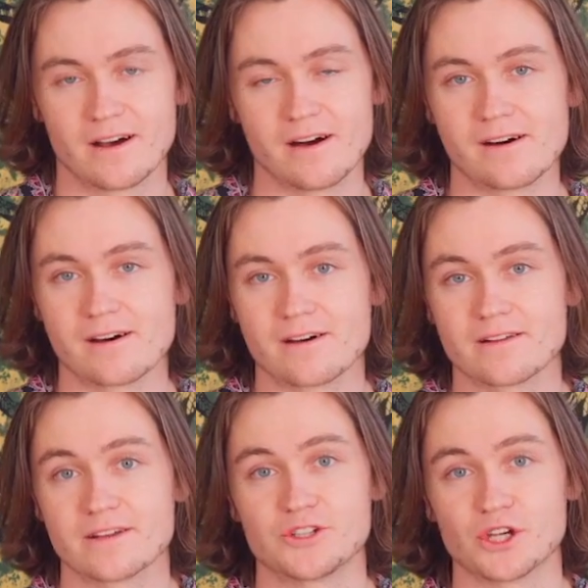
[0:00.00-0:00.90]

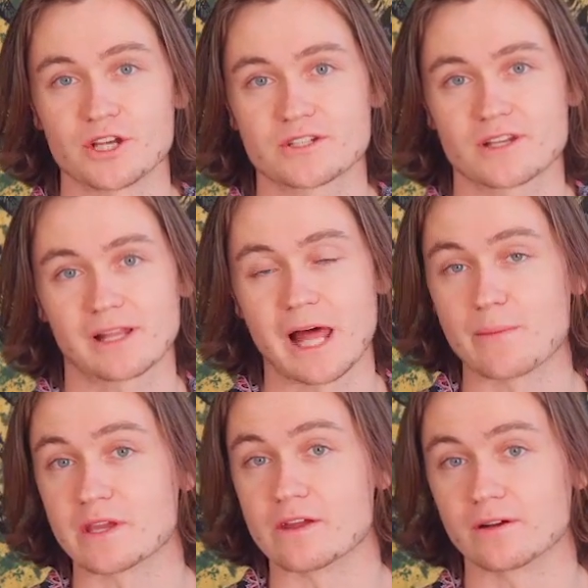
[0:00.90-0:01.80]
on just
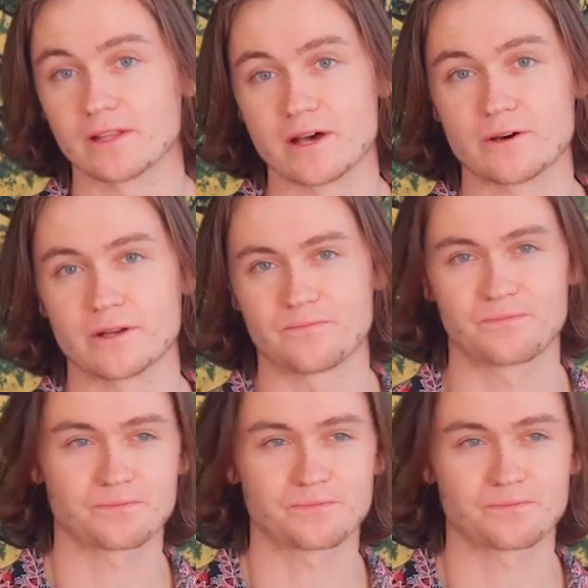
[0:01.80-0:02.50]
climbing gear alone.